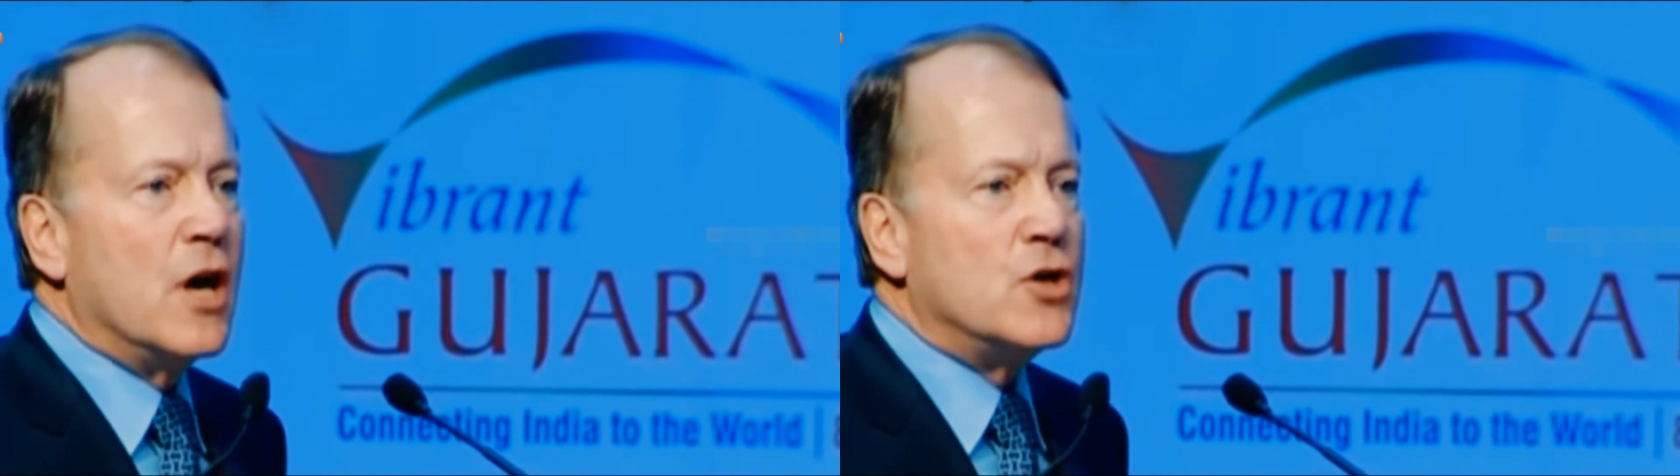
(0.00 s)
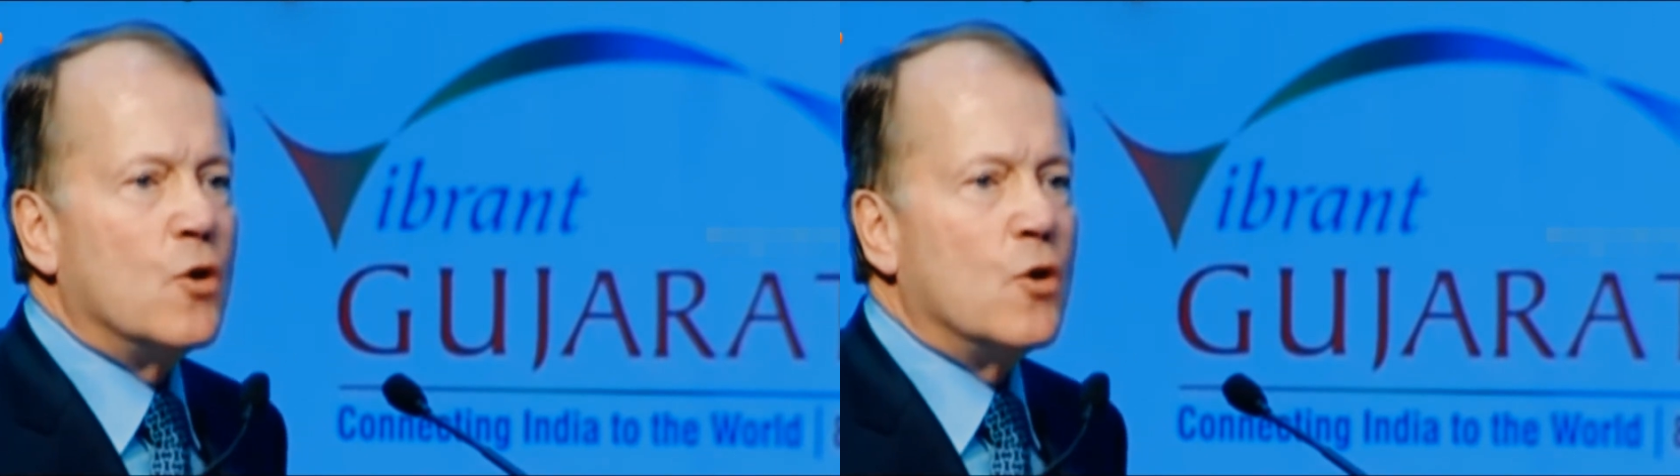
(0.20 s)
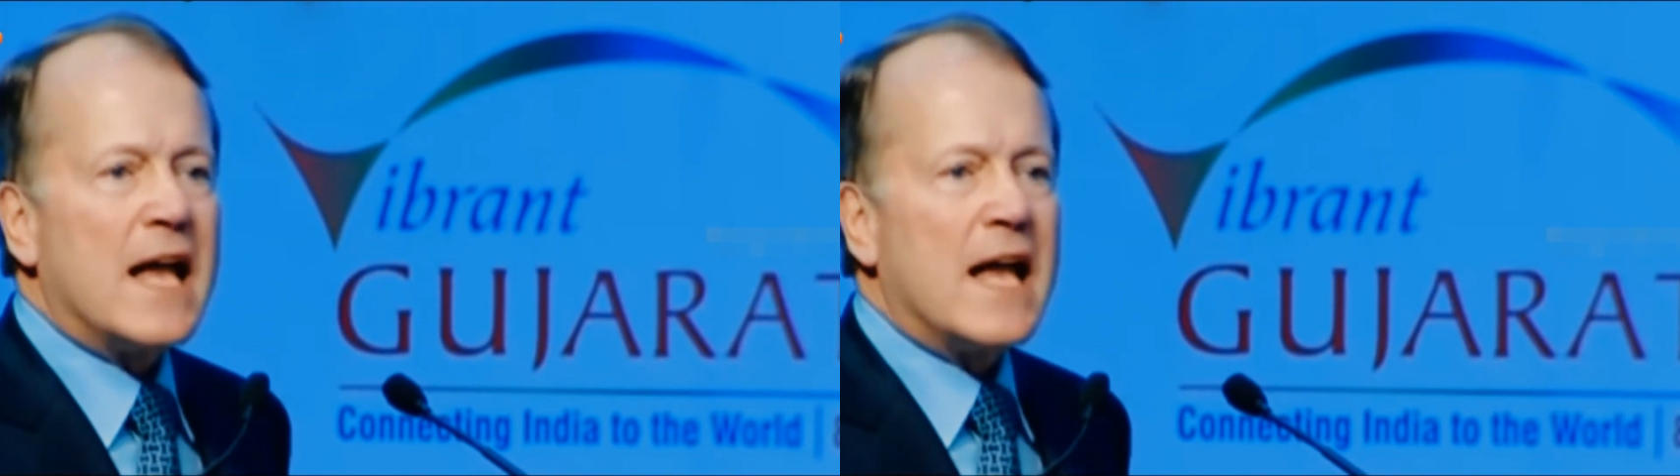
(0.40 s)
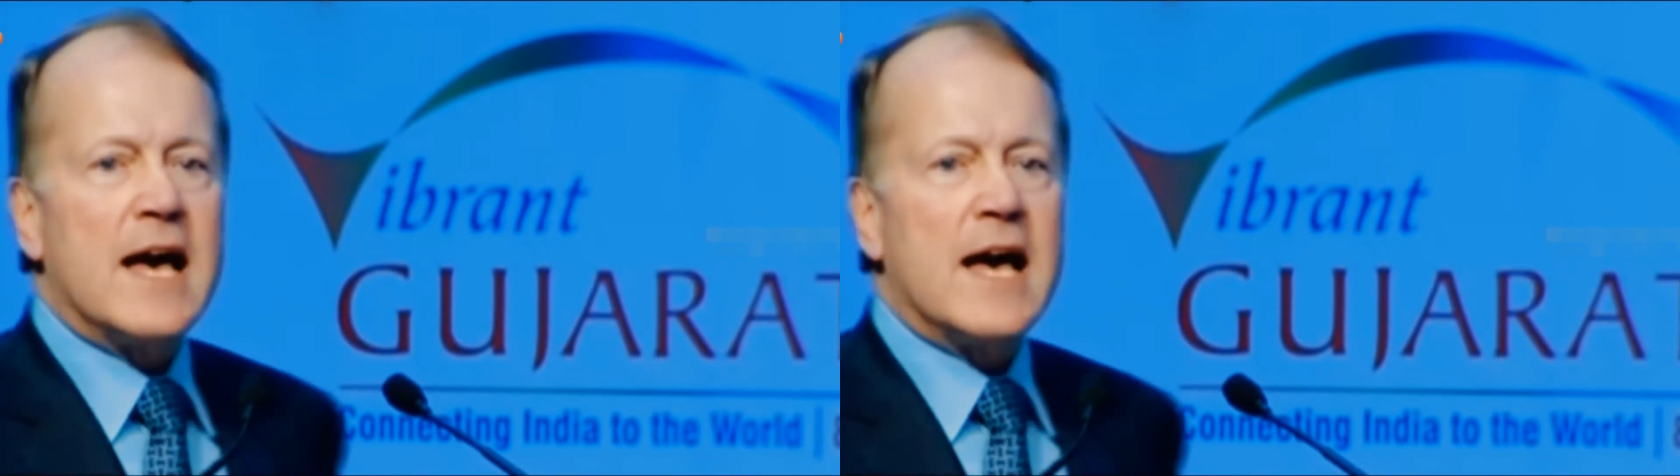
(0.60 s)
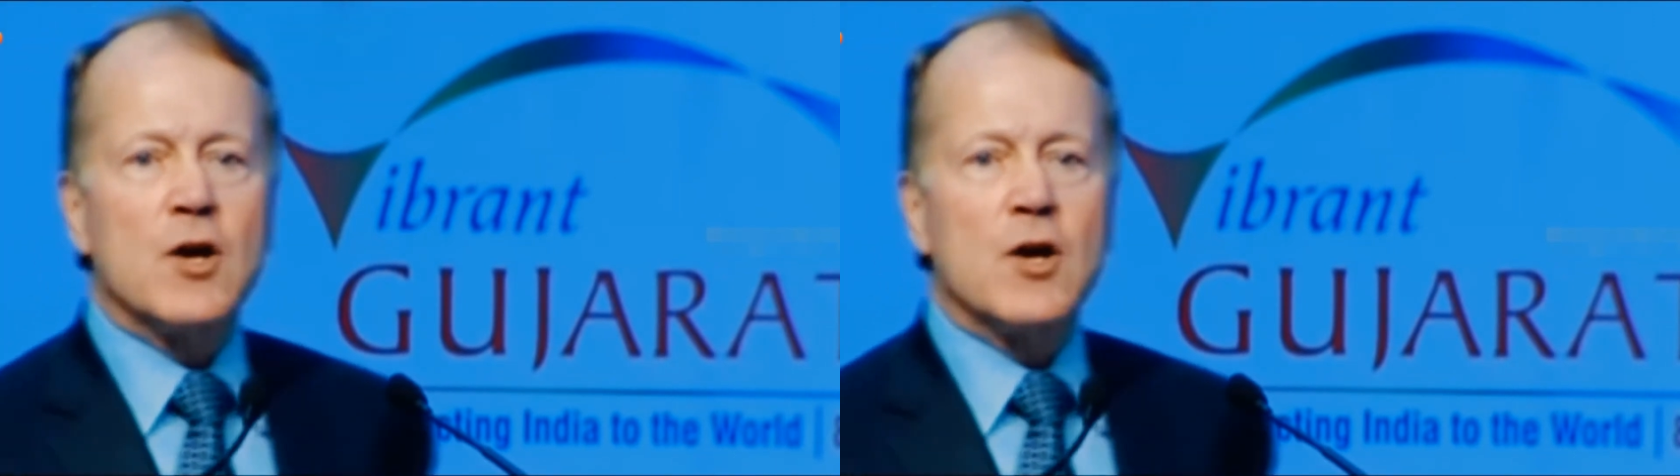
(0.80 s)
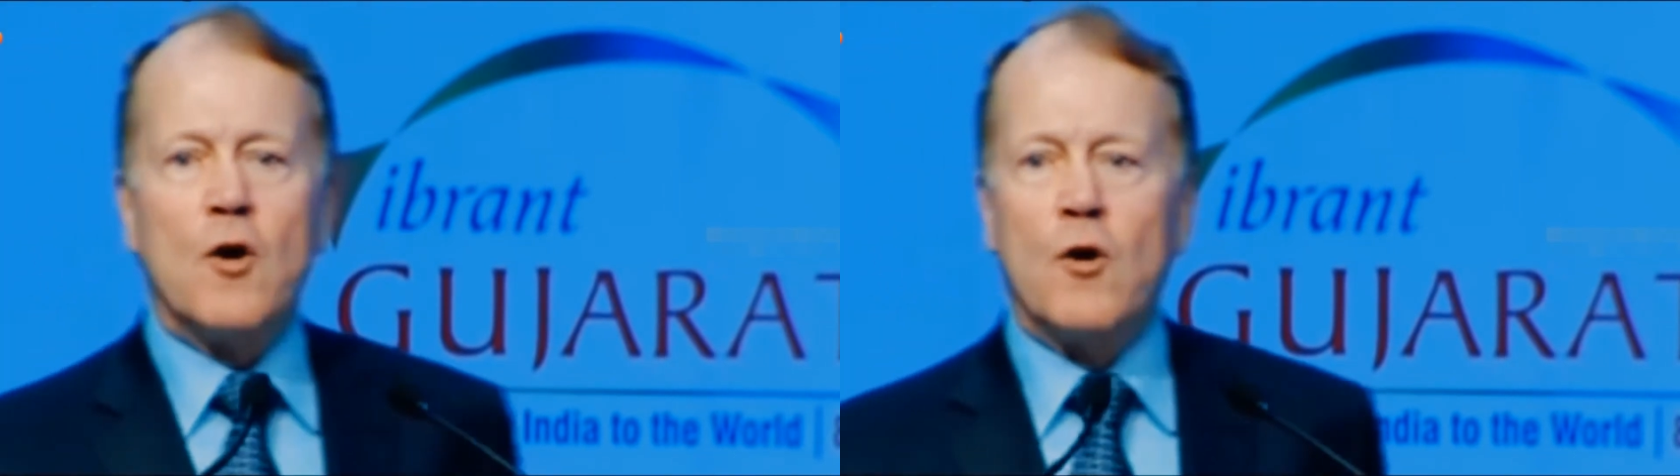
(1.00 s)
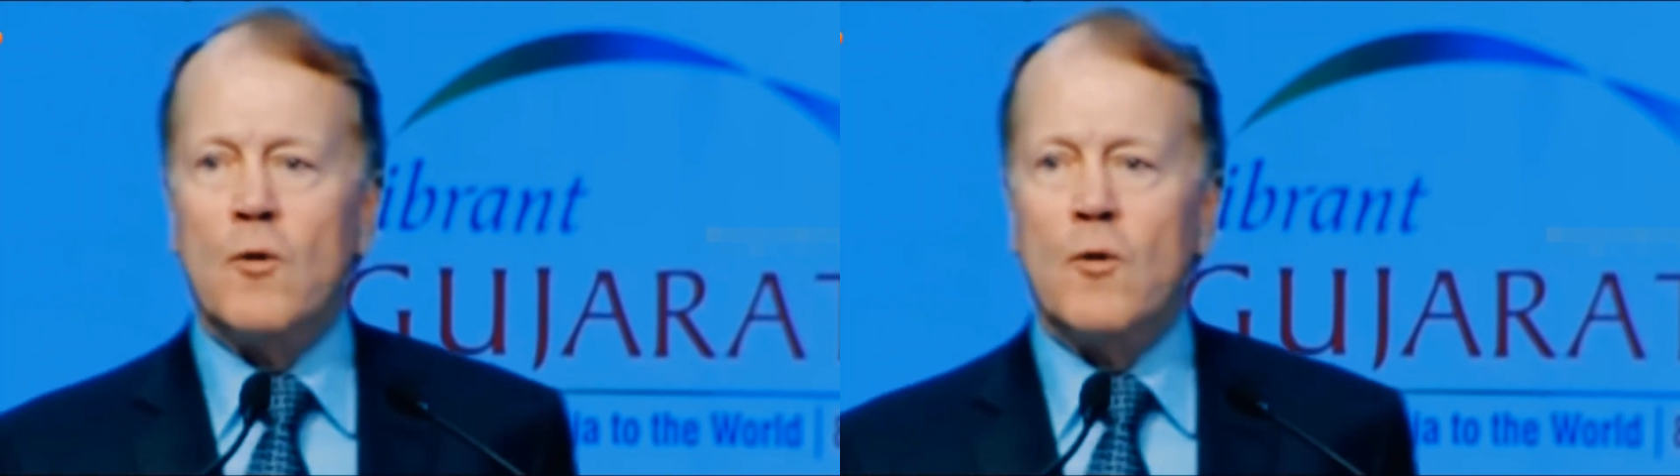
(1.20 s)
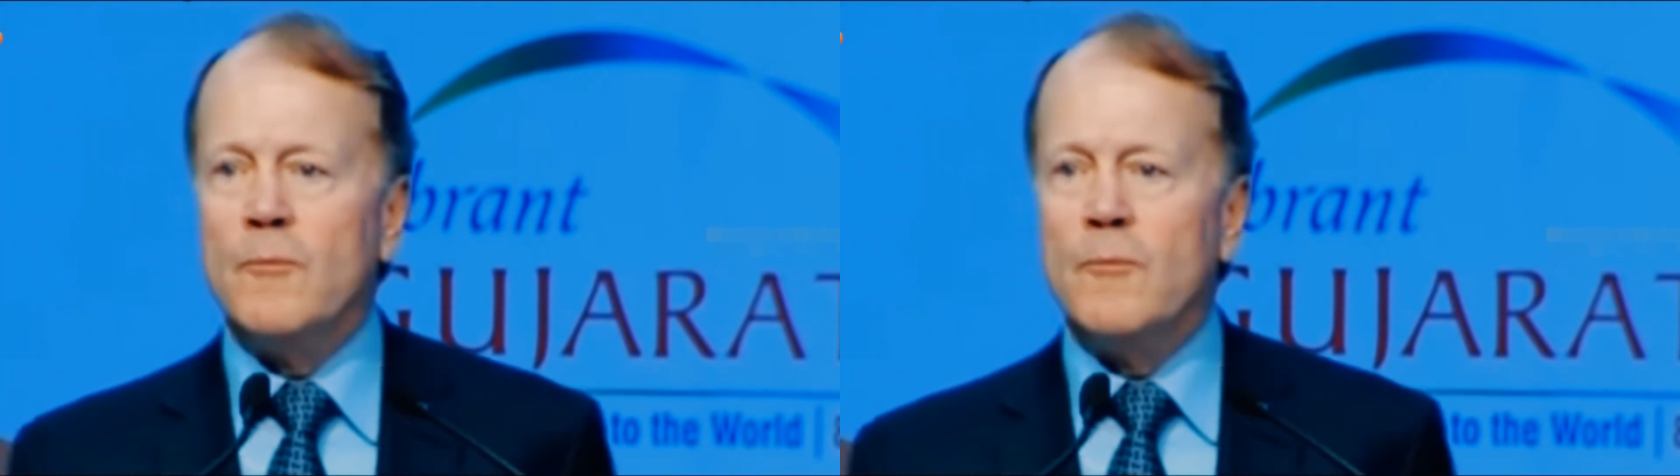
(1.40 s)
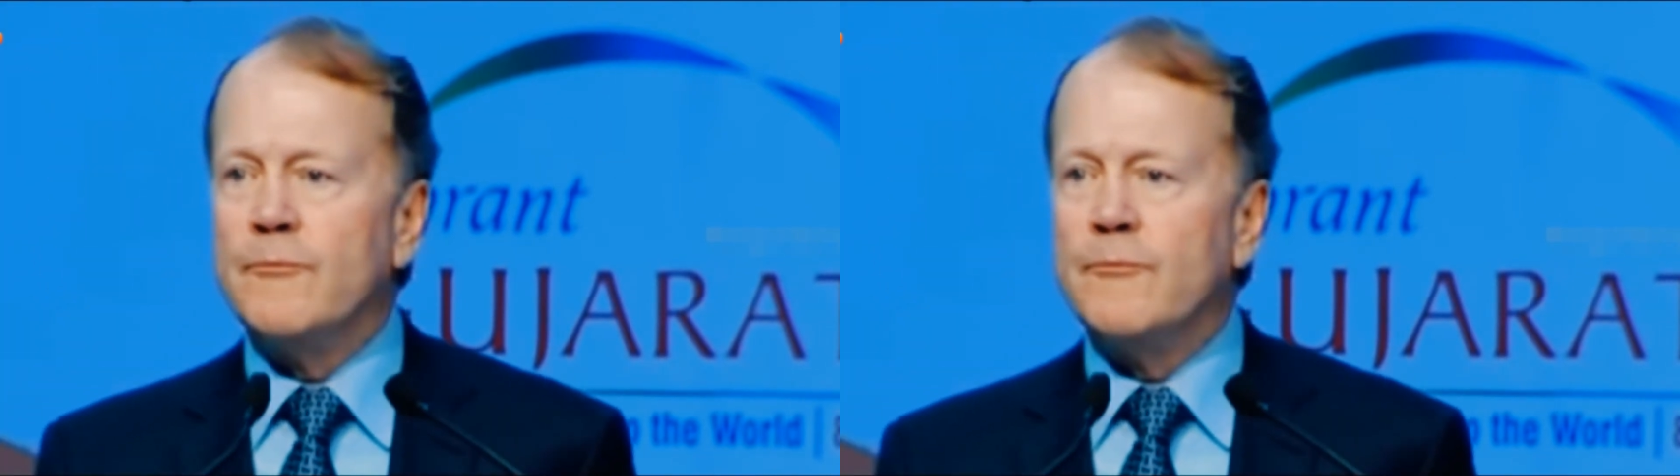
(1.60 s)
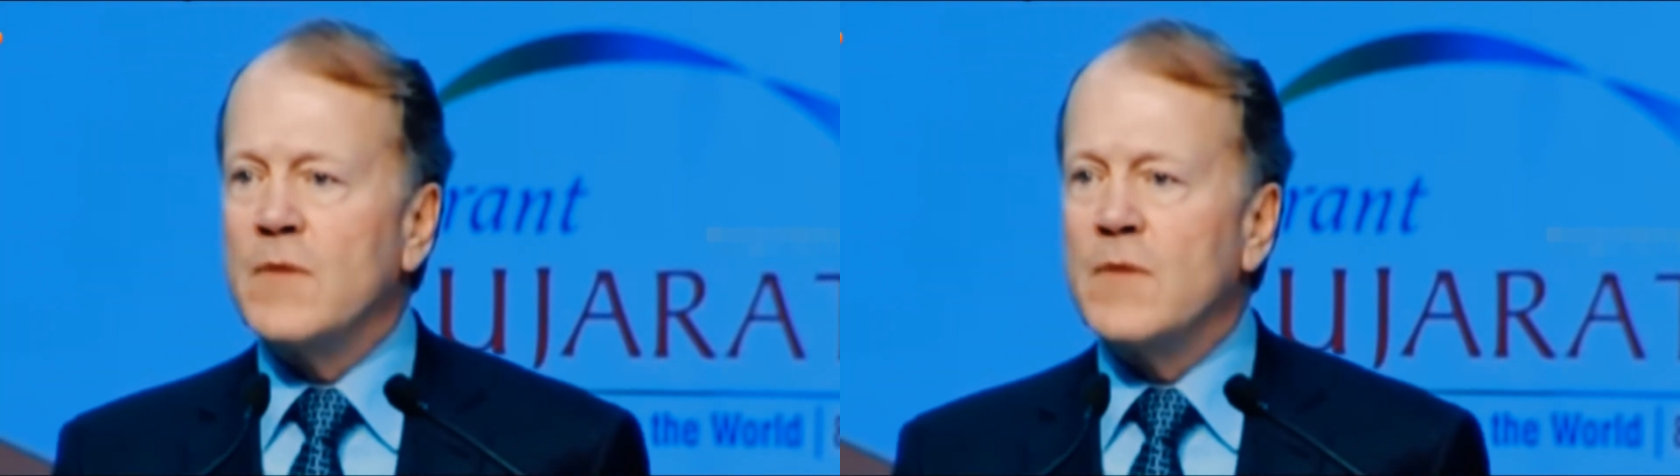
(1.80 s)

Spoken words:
to outline a goal,